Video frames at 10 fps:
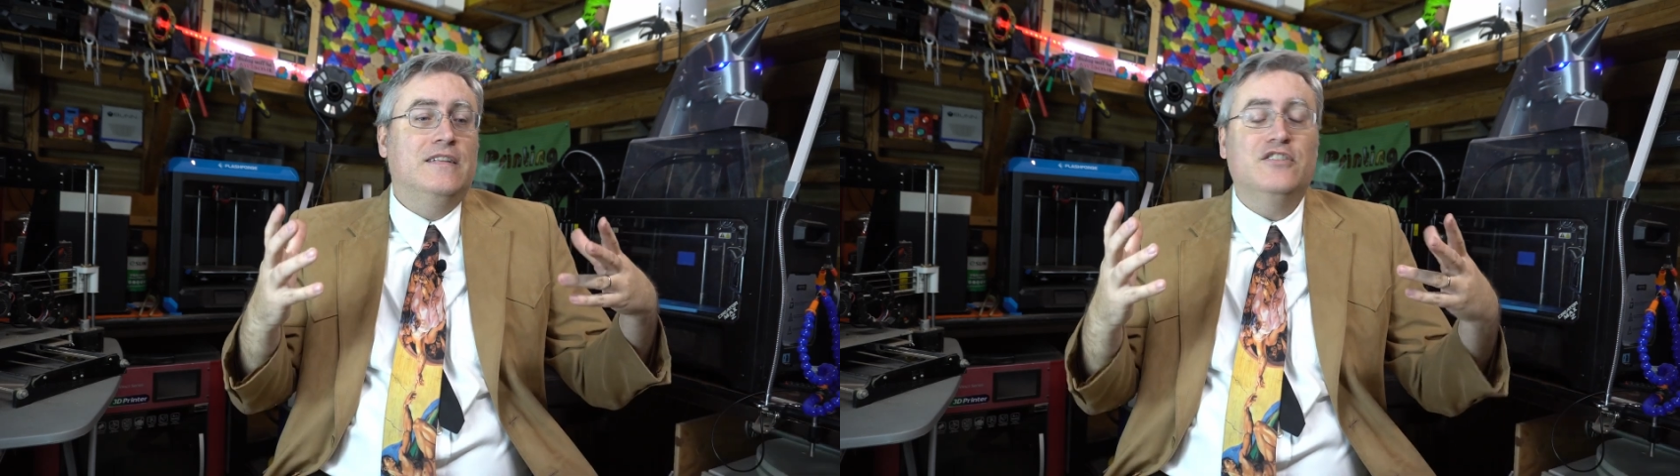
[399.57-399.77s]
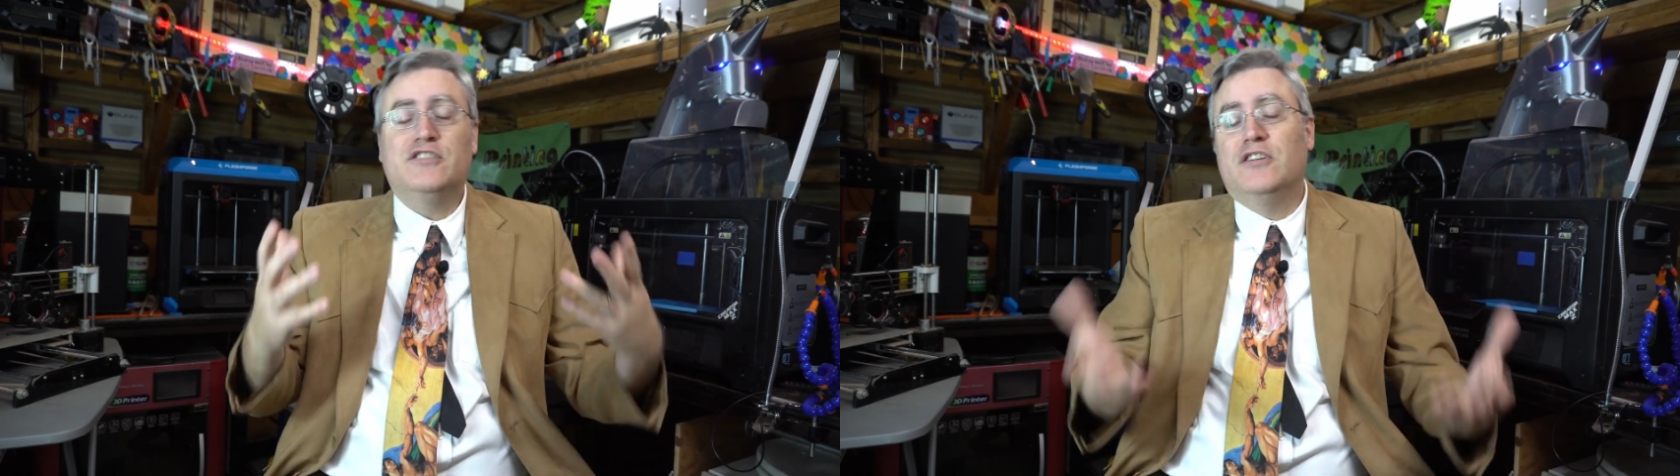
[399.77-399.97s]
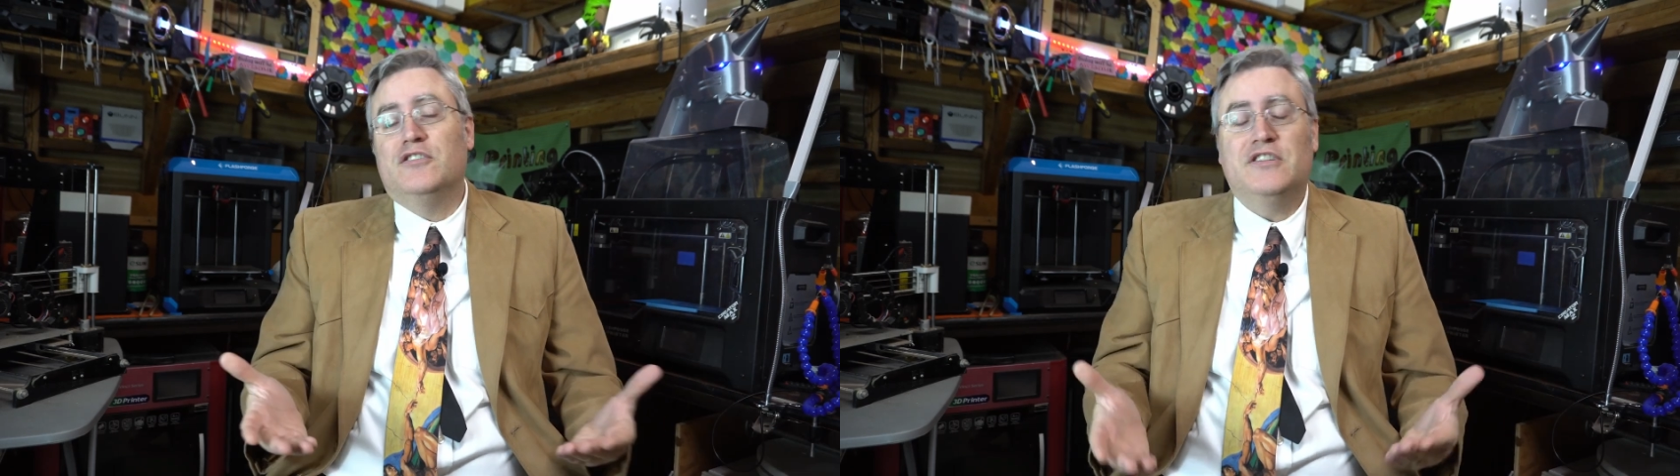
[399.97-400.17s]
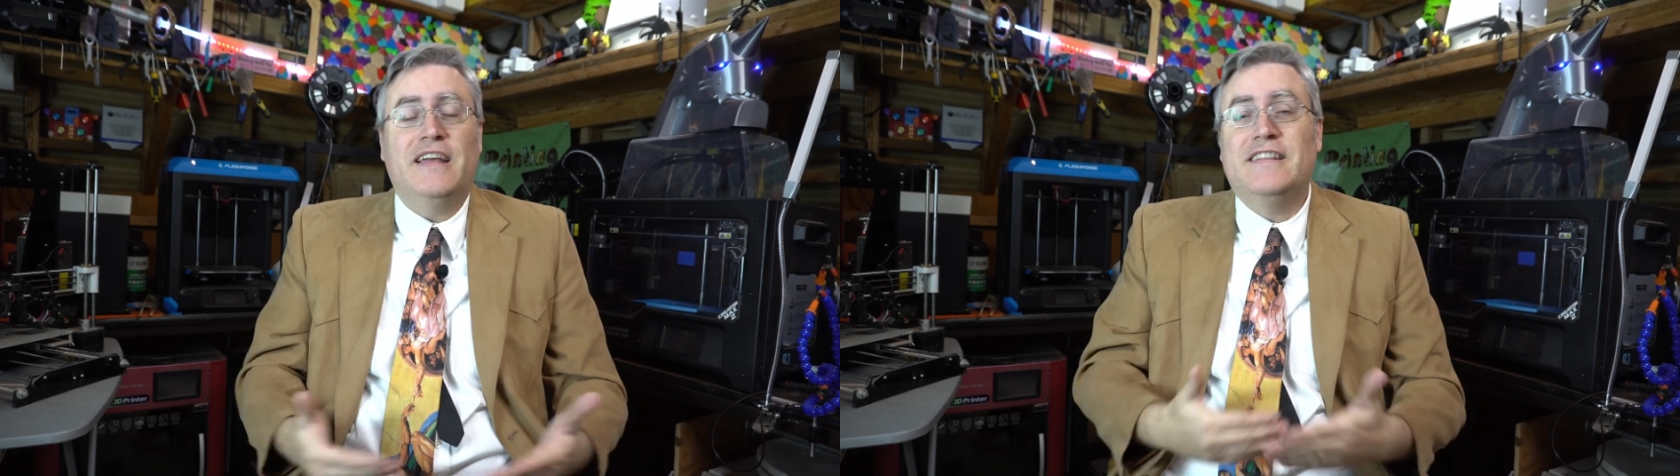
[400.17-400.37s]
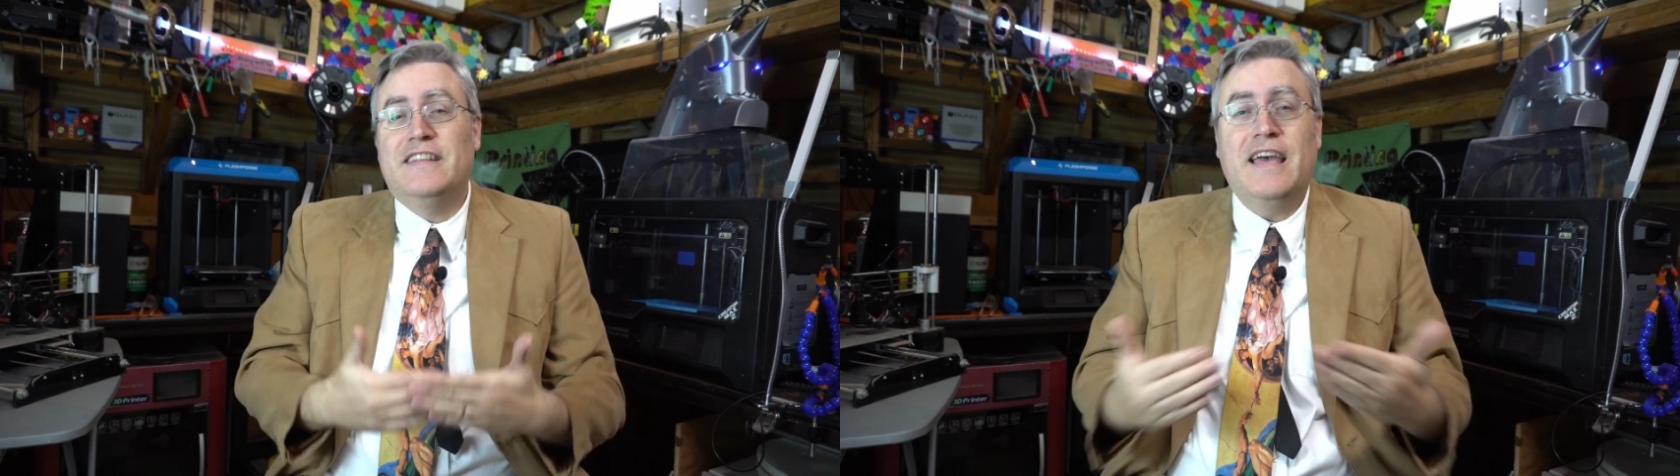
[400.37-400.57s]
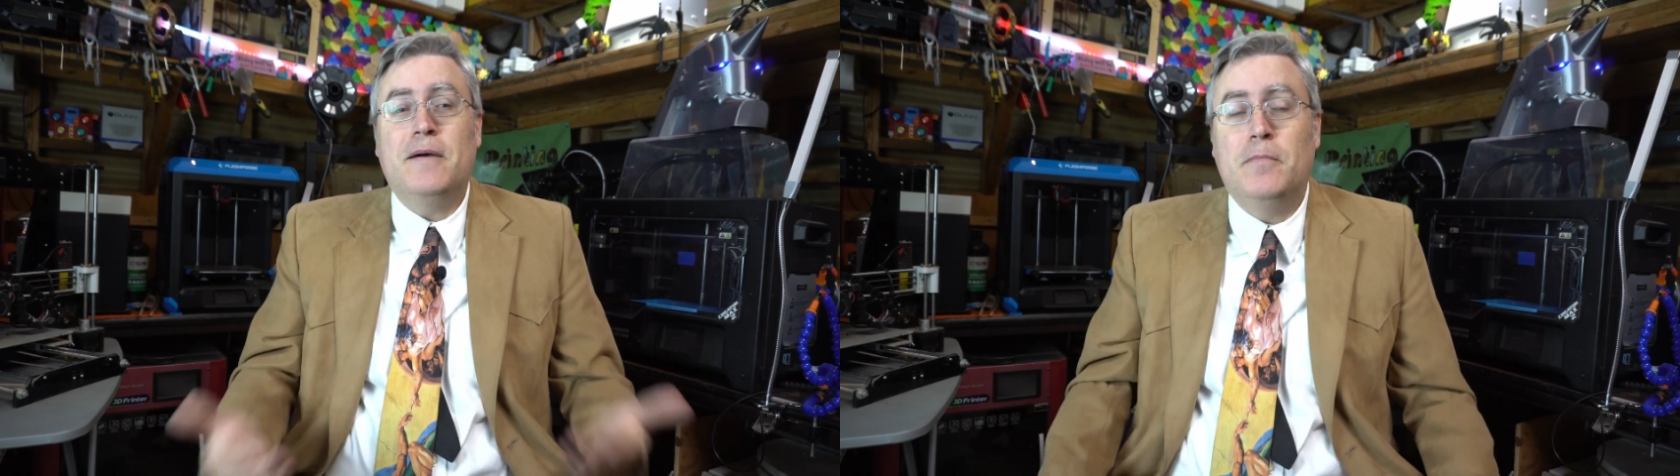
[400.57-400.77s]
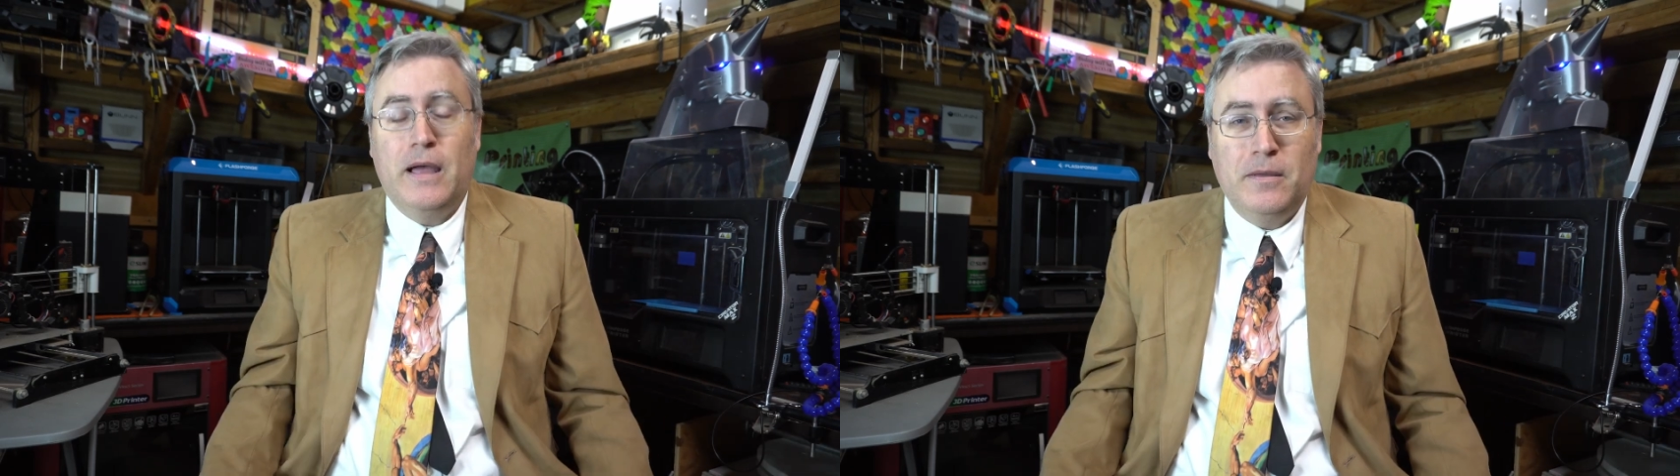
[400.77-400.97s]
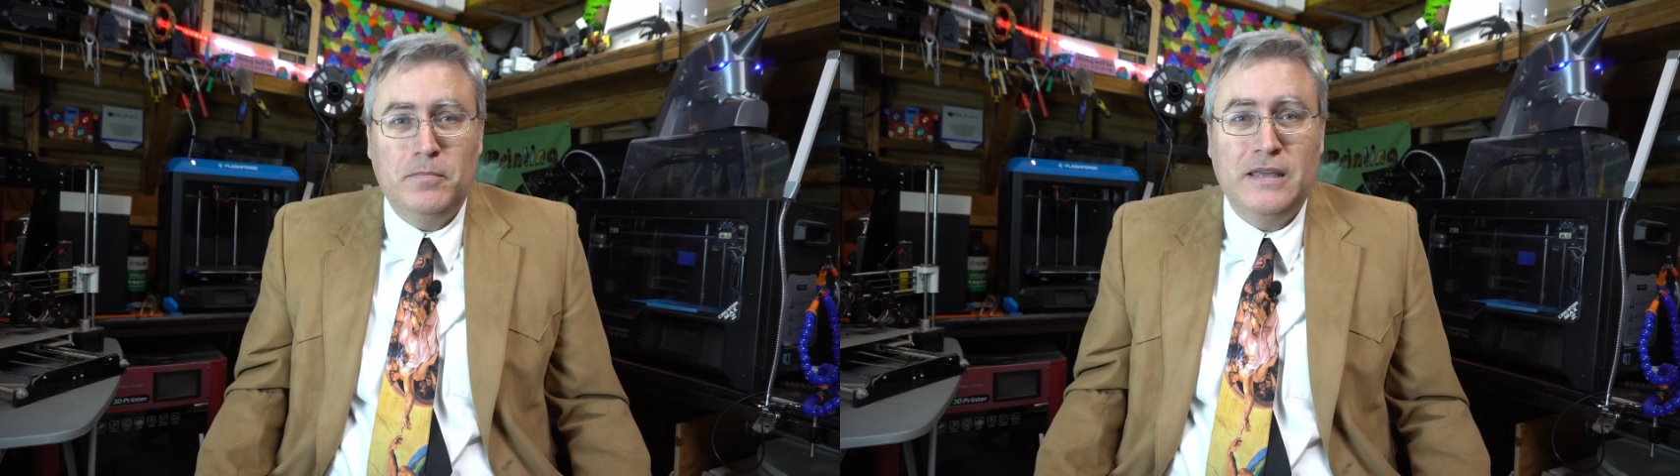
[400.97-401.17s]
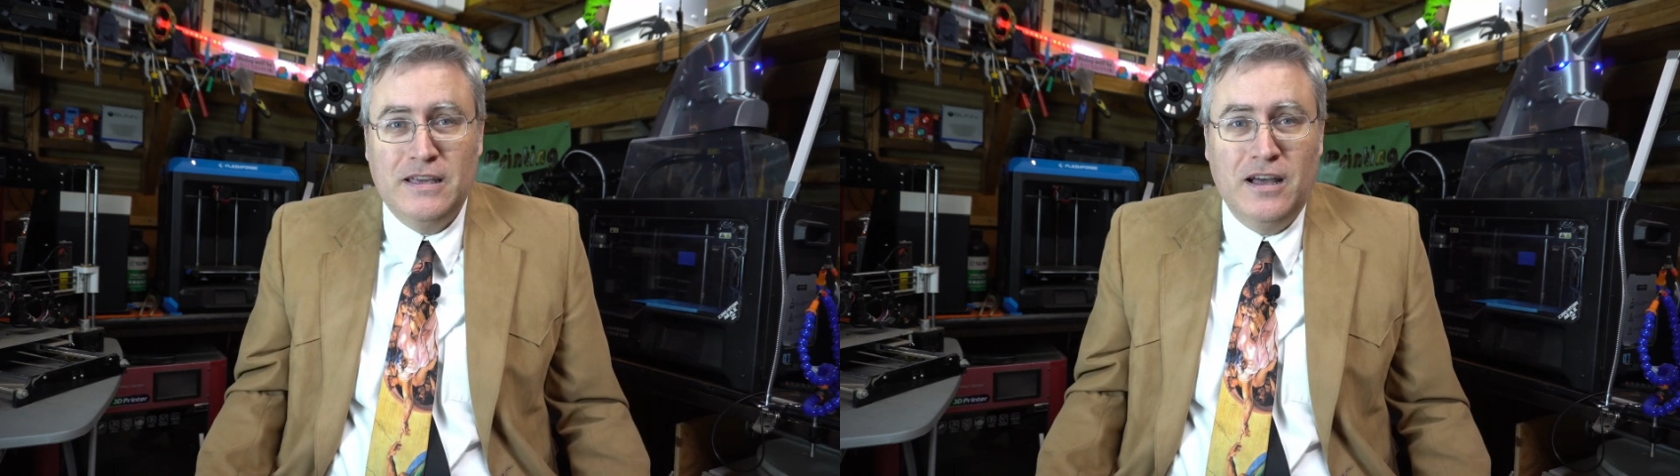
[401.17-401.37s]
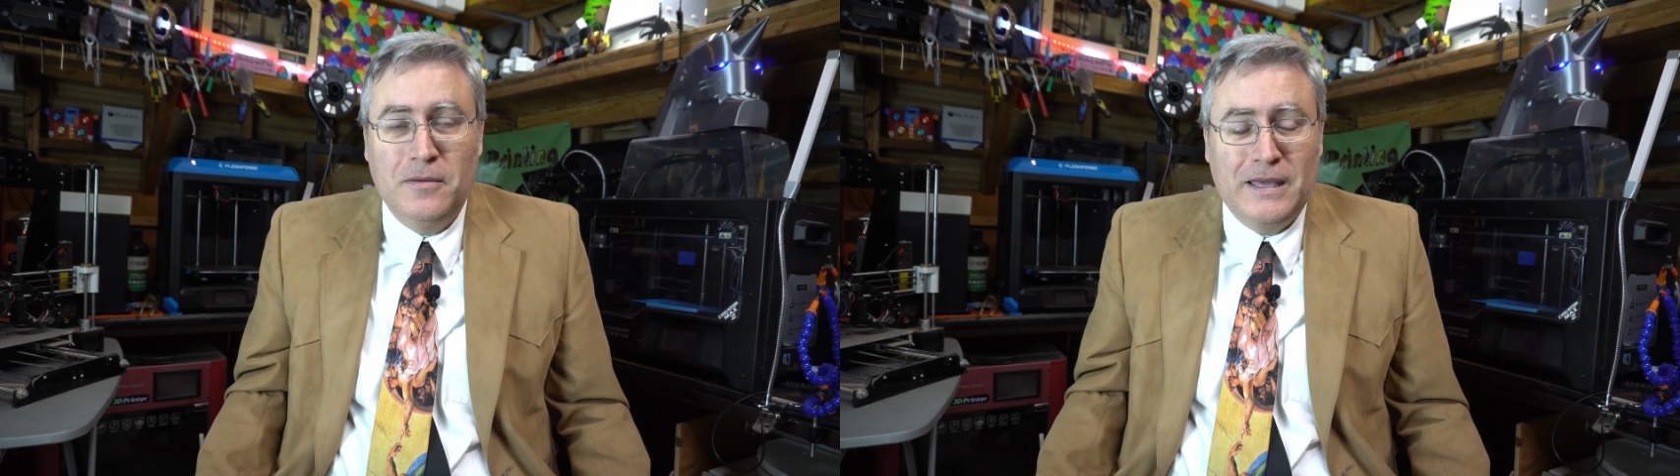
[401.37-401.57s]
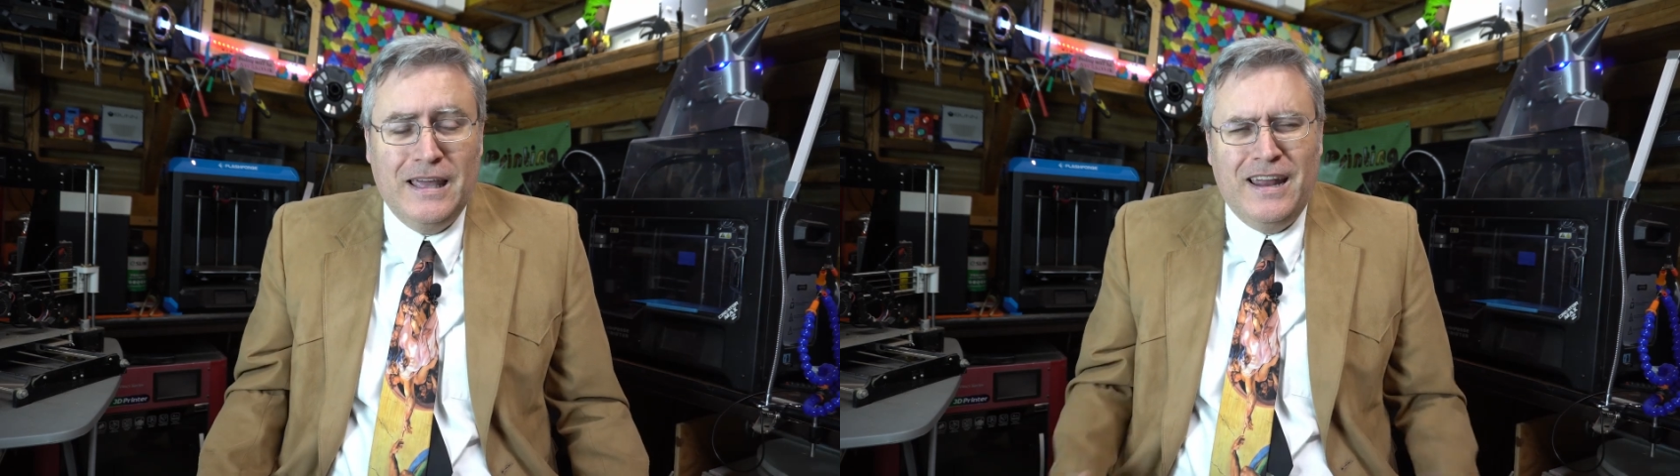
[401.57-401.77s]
just understand that that might be coming.